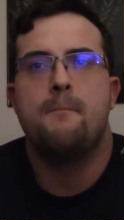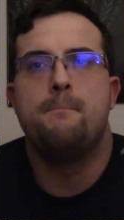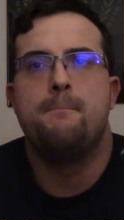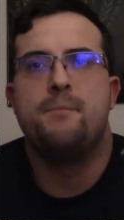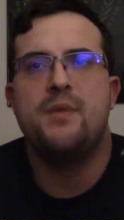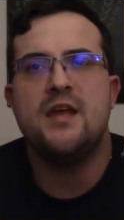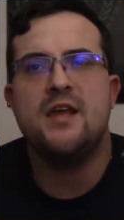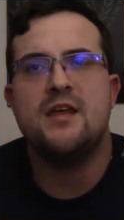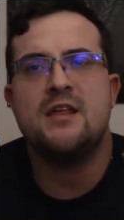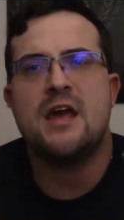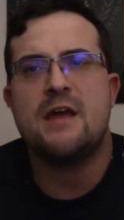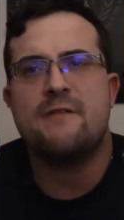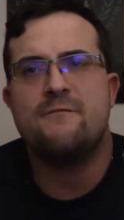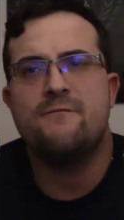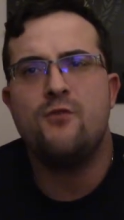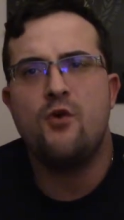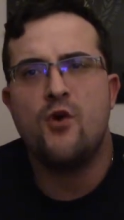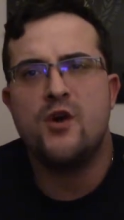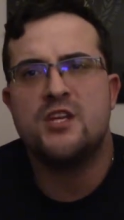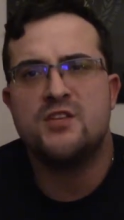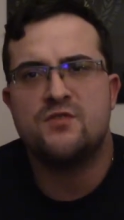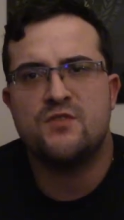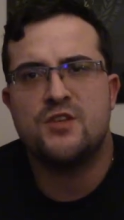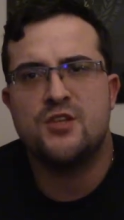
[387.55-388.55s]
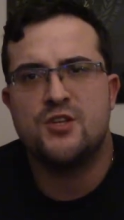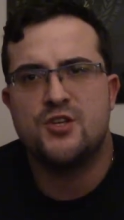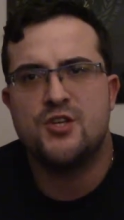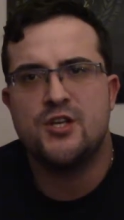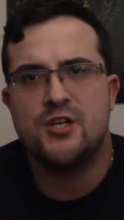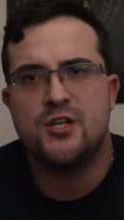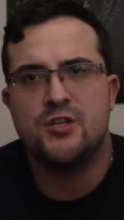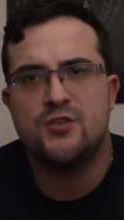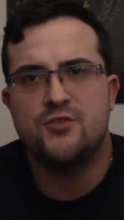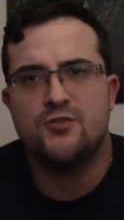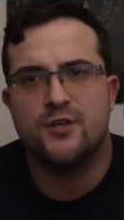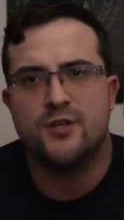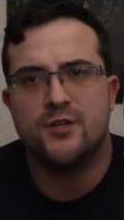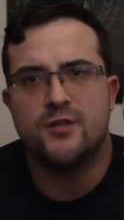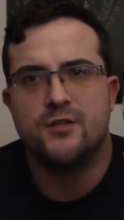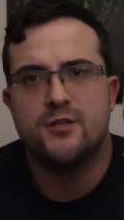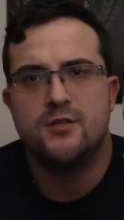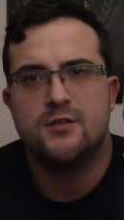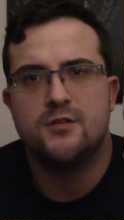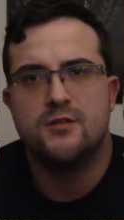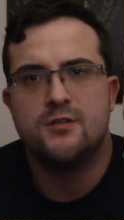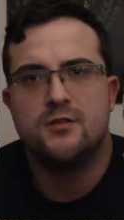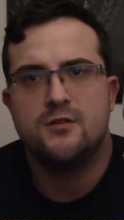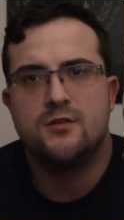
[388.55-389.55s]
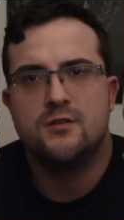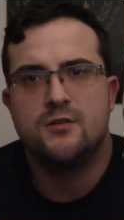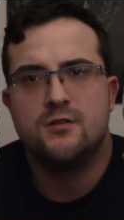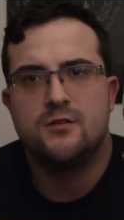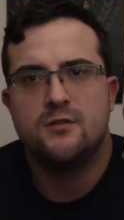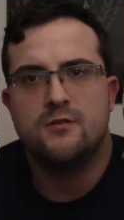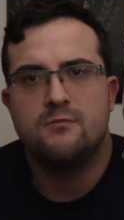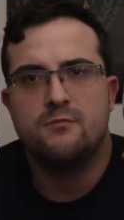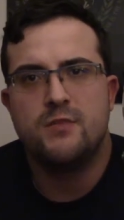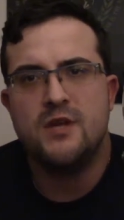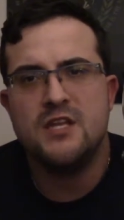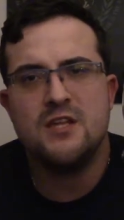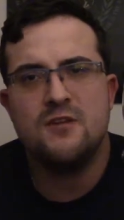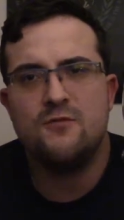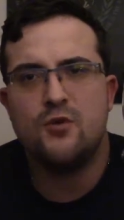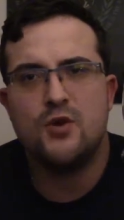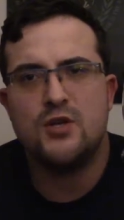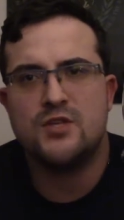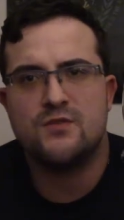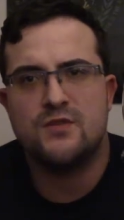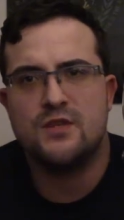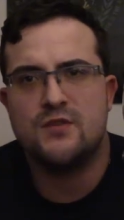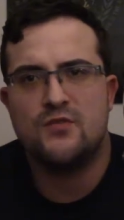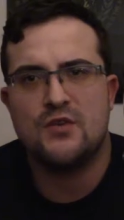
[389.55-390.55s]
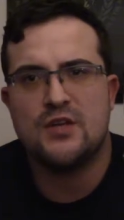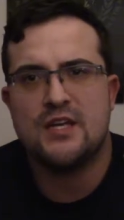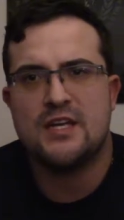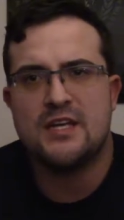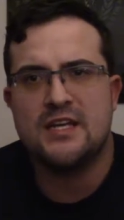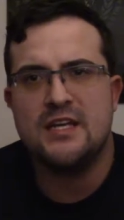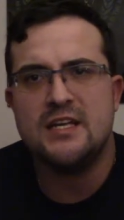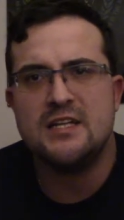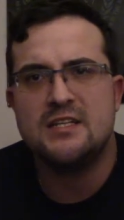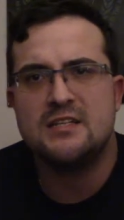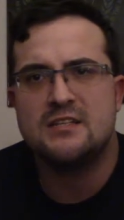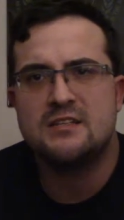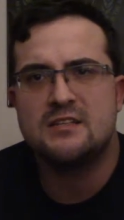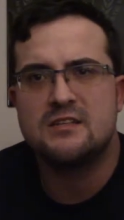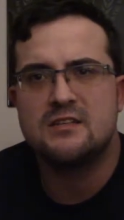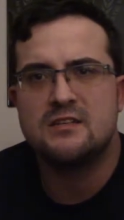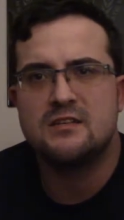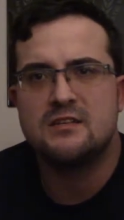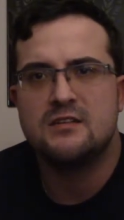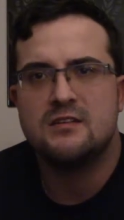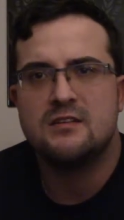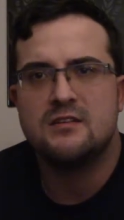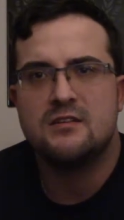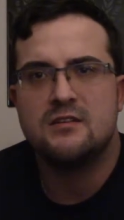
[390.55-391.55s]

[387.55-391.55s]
Be that voice for the children. Be the voice for the freaking kids.